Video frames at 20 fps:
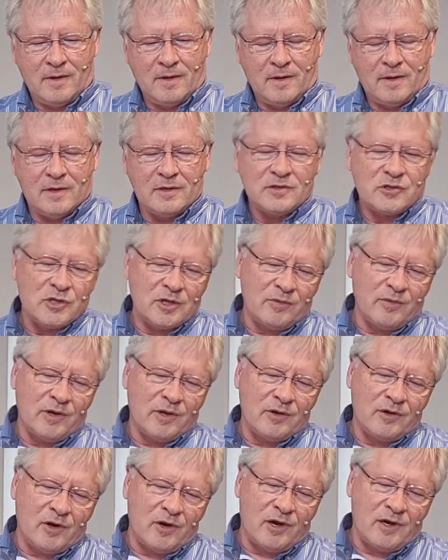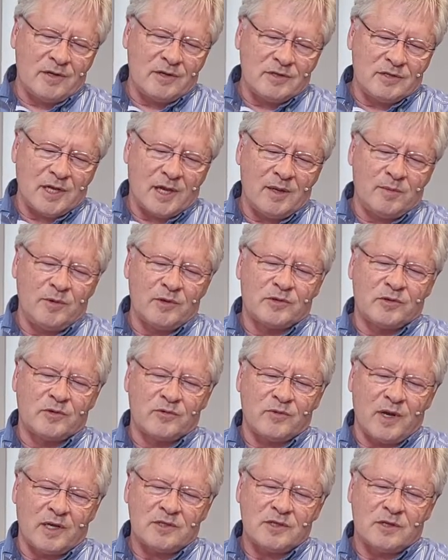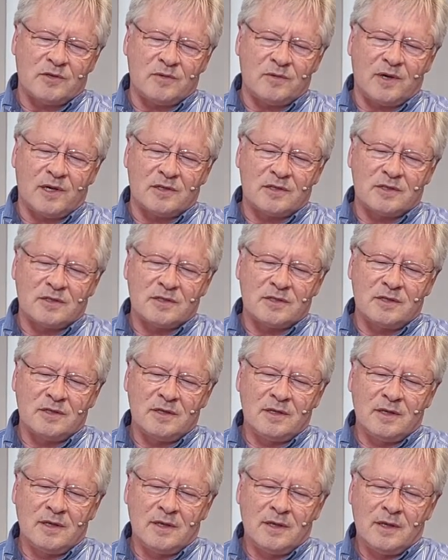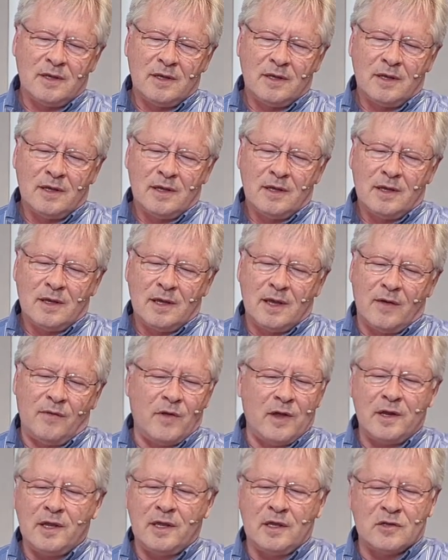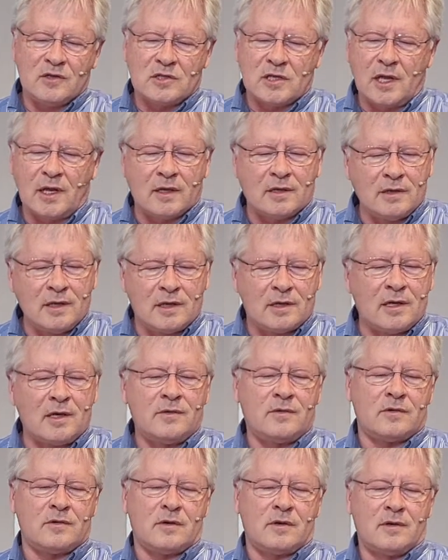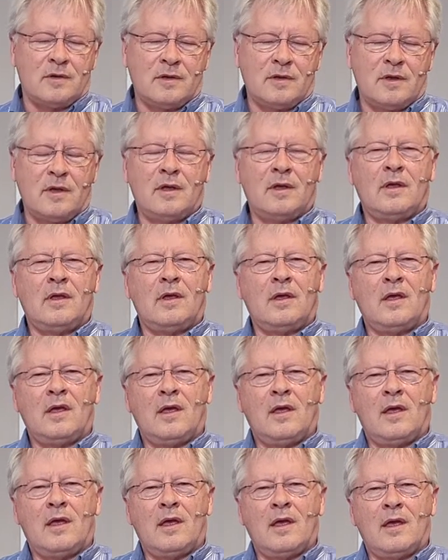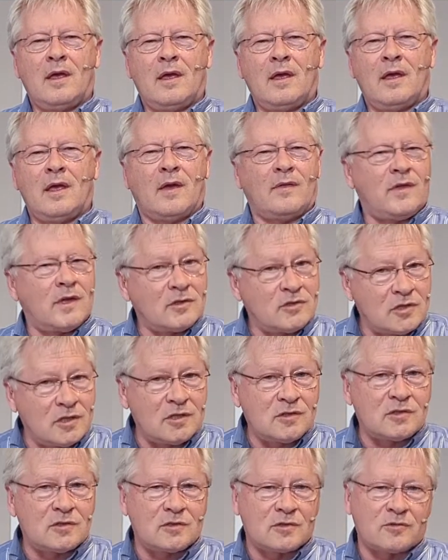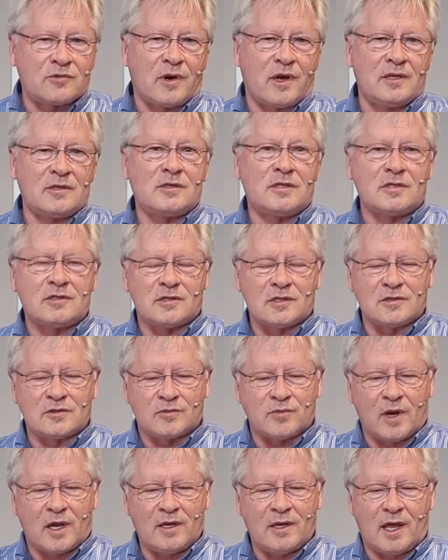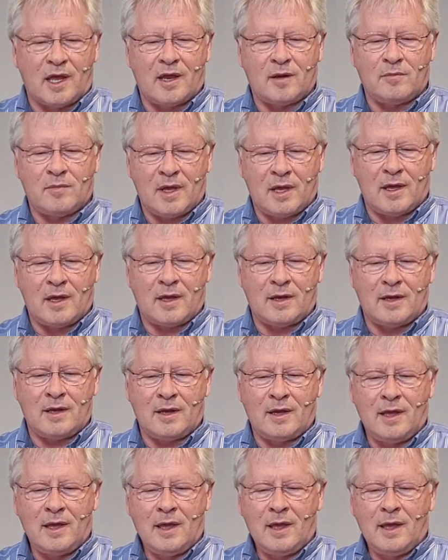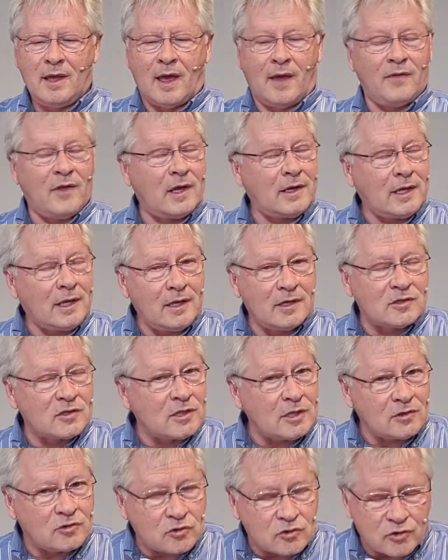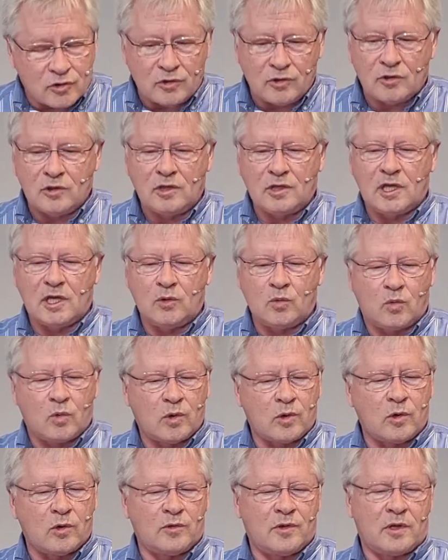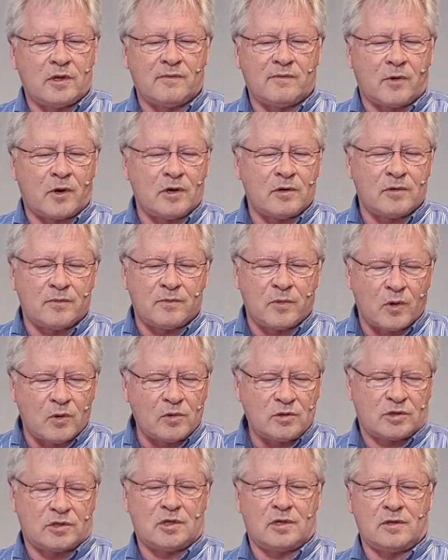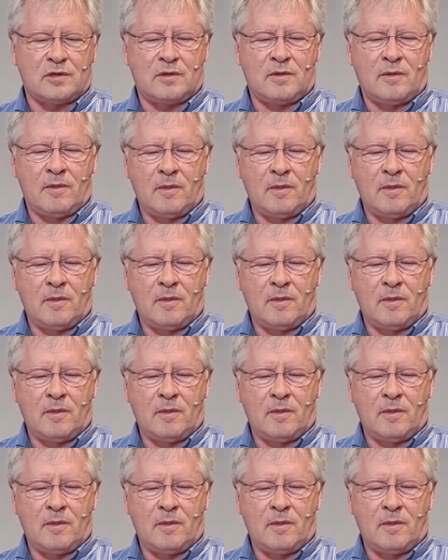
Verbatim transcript: considering God is able to rescue us and that he is like none other and that Jesus Christ is his right hand man and that he is eternally worthy of our devotion,